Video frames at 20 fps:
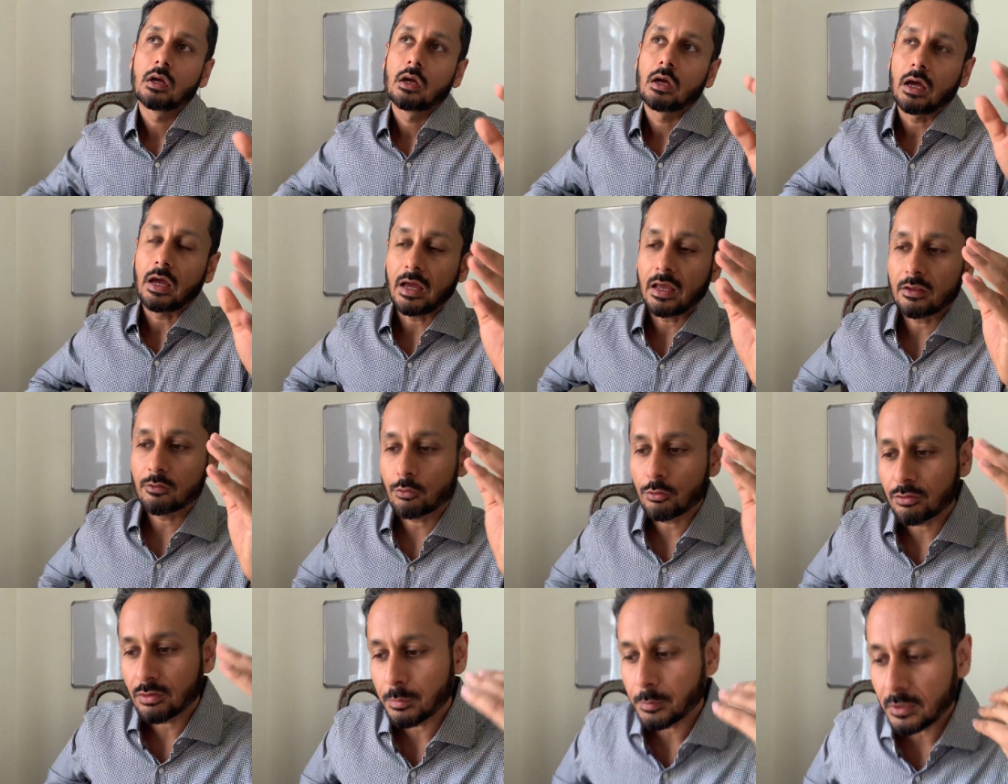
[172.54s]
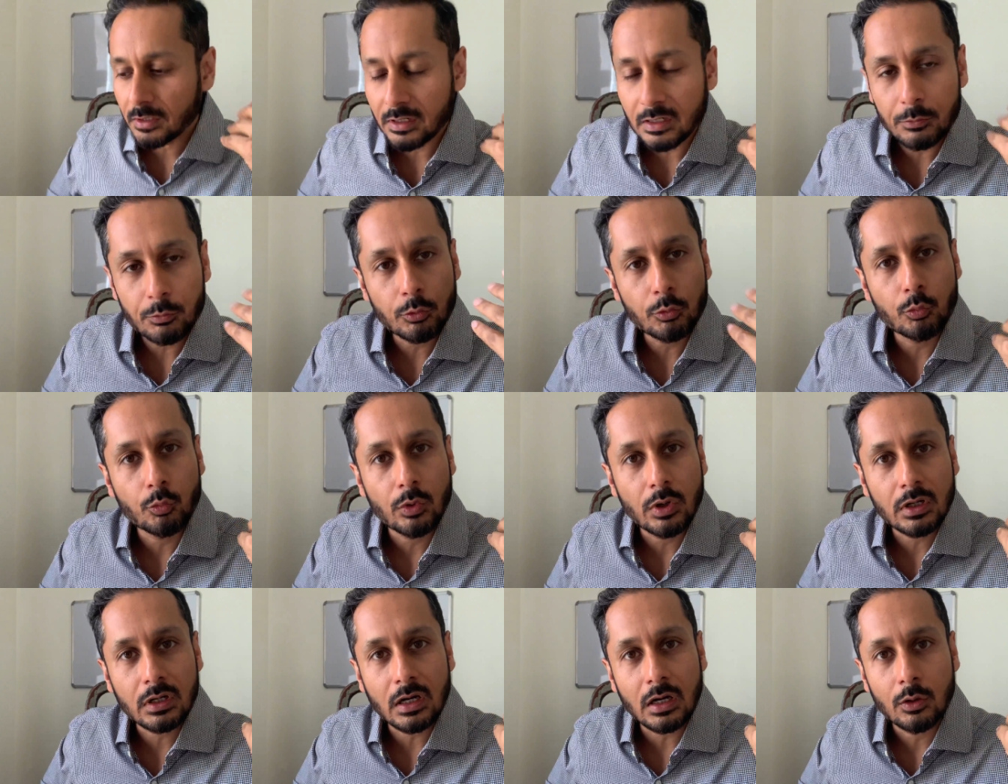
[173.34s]
And so similarly with
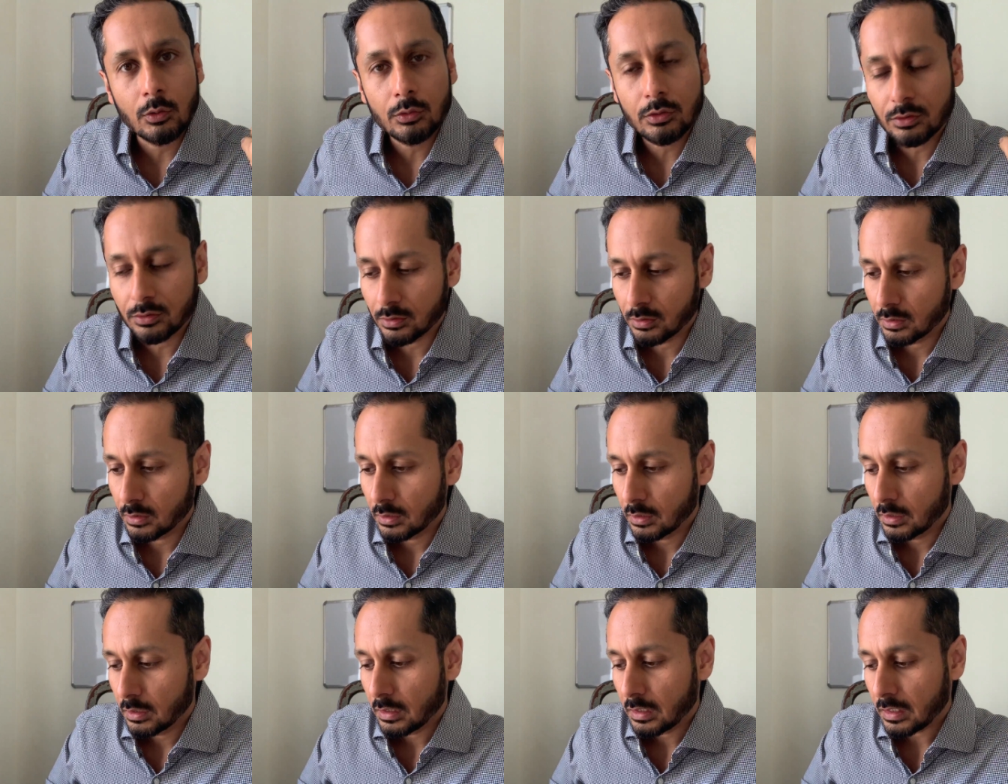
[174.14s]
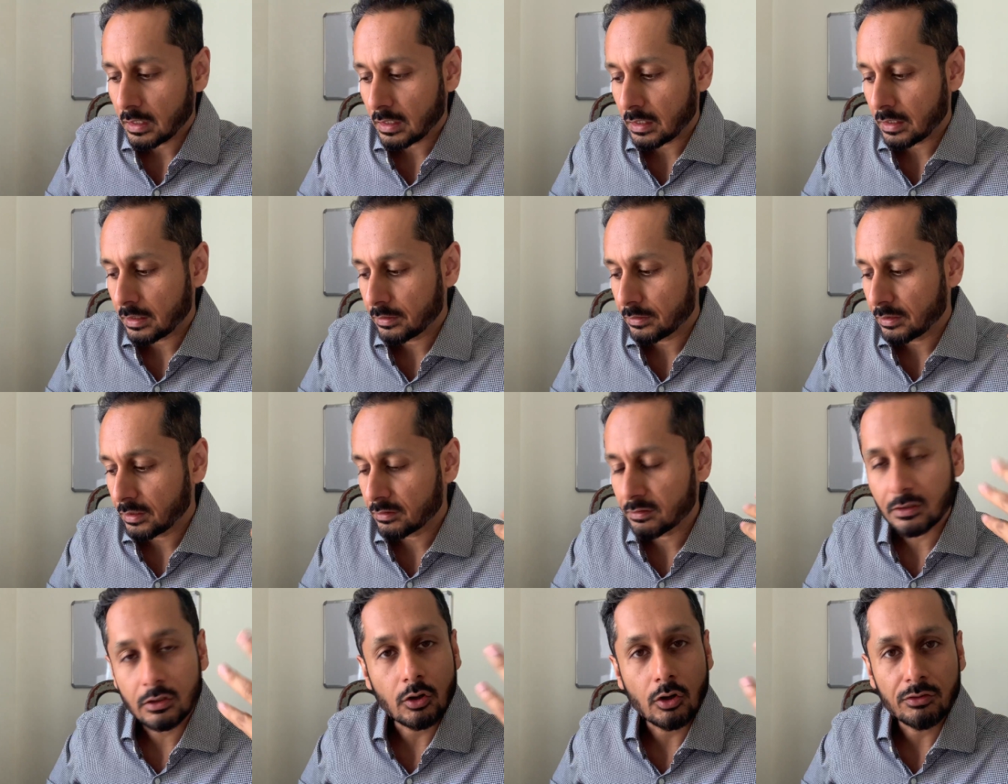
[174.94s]
workout, there's
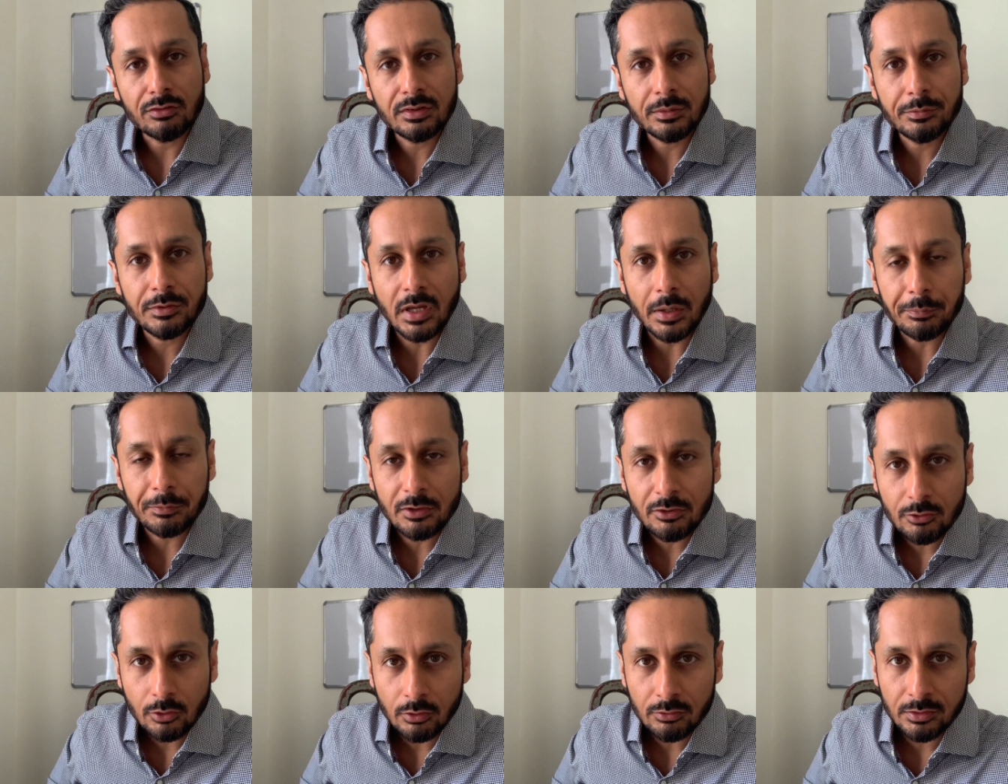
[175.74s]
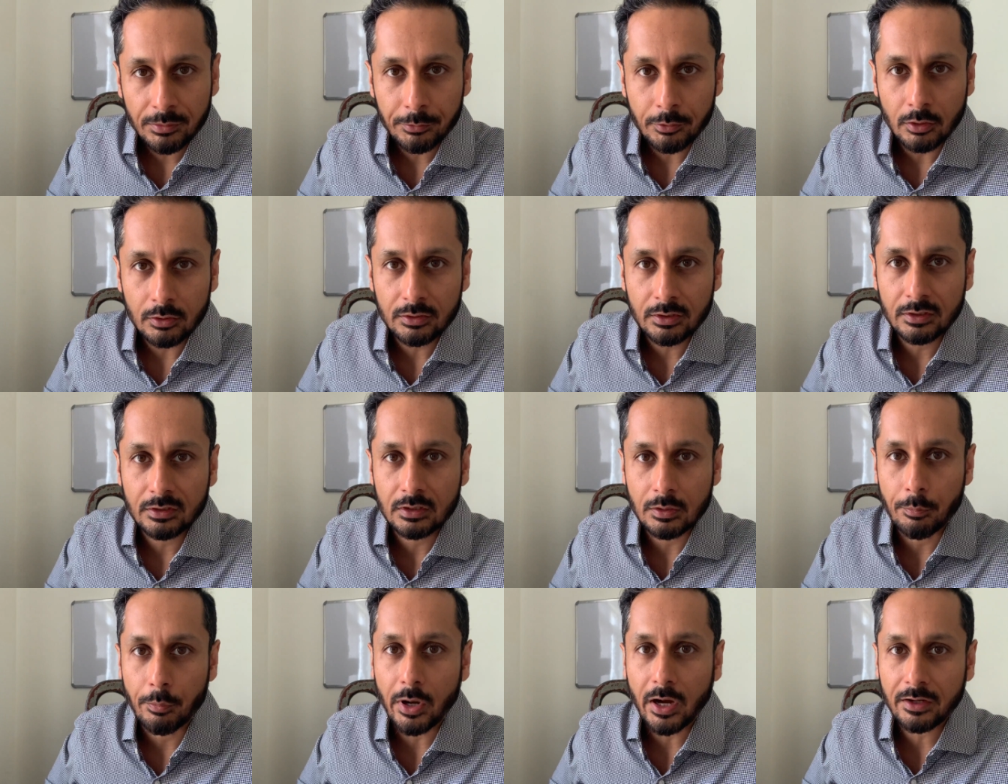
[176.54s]
a Japanese concept called a
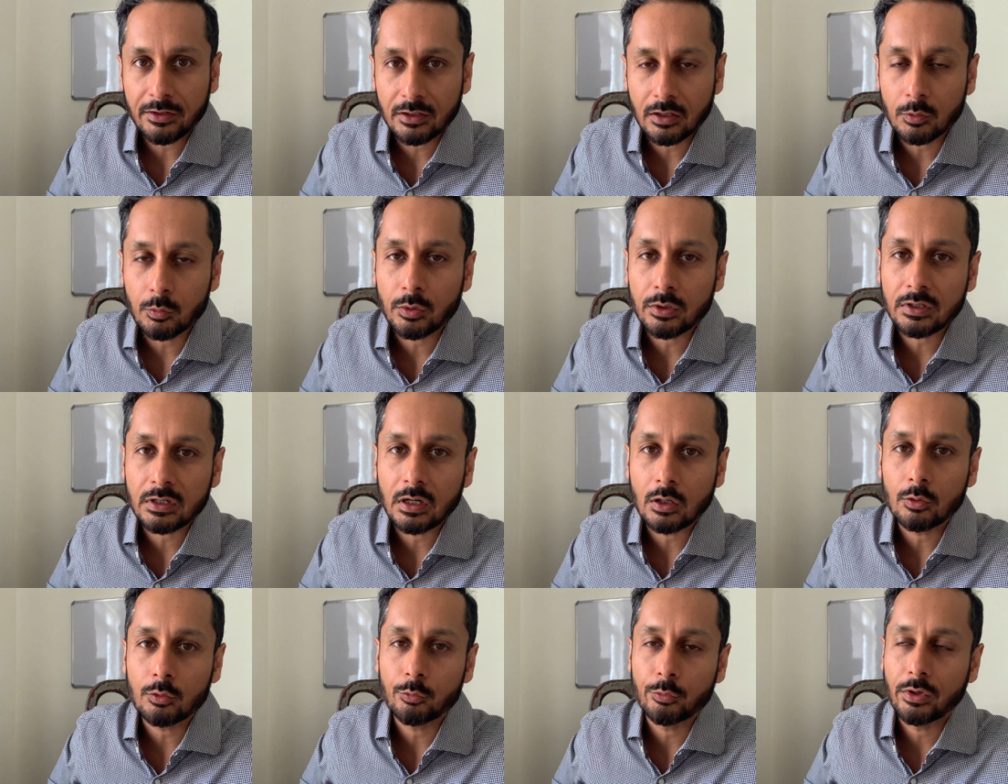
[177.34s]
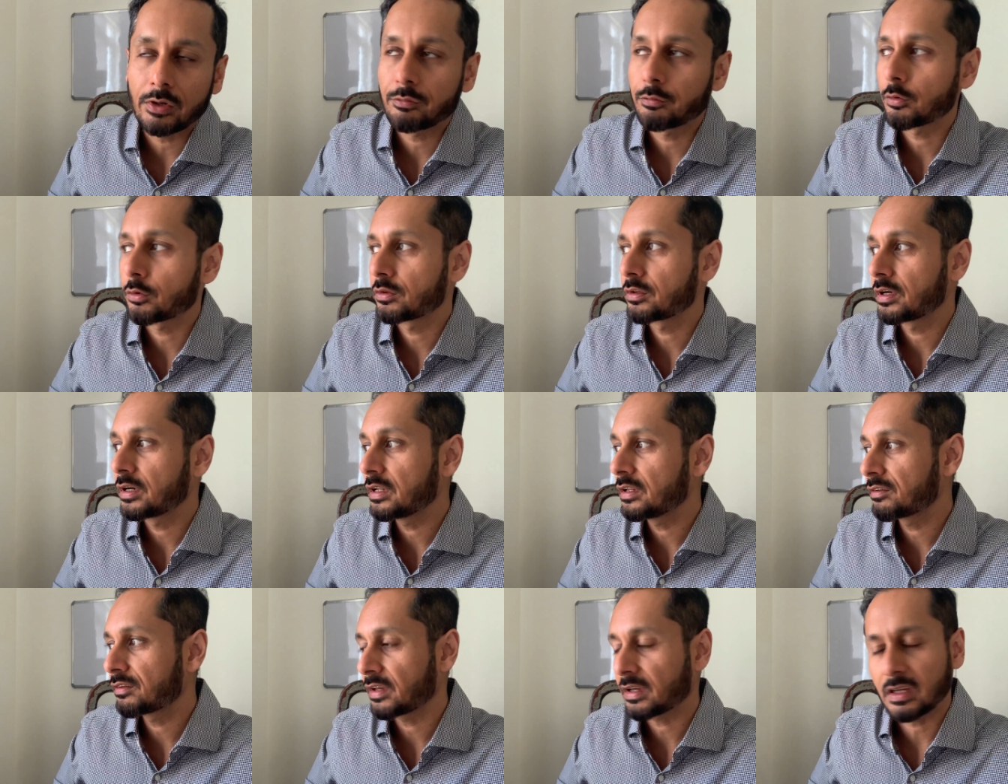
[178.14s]
Tabata workout, where for
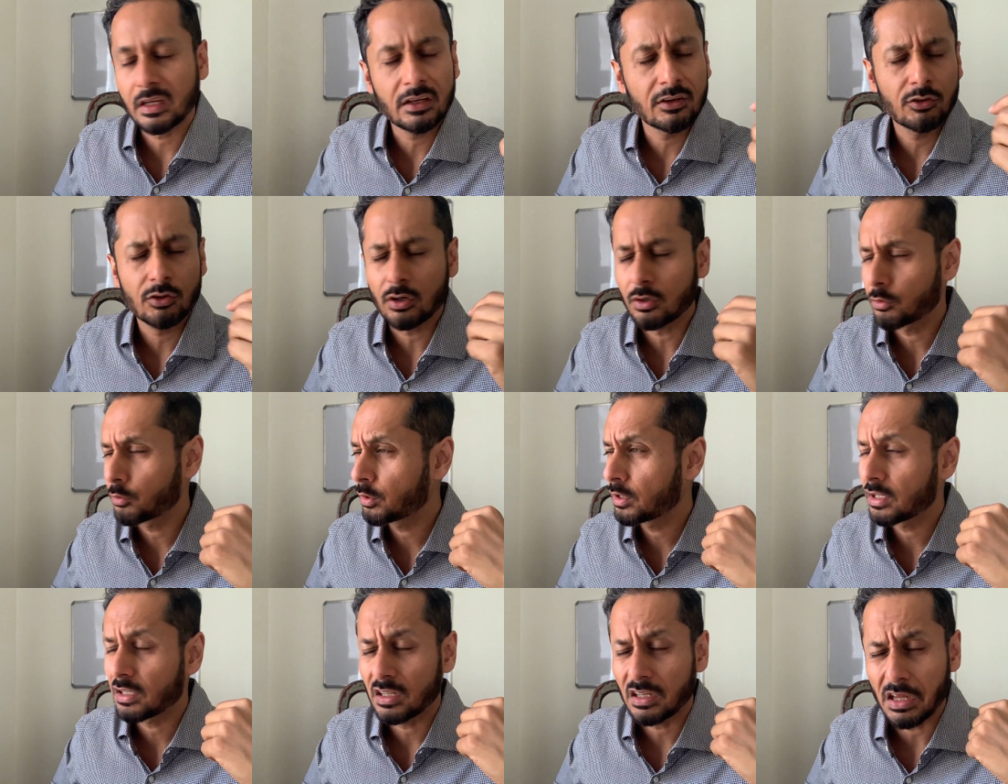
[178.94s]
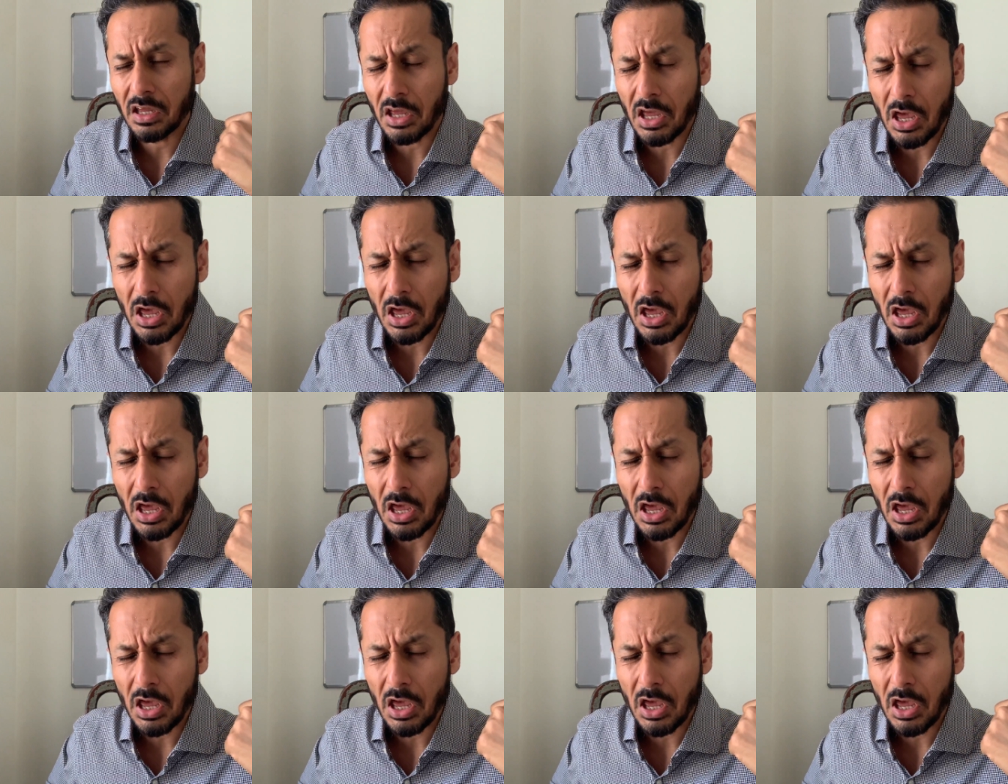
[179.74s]
30 seconds you're doing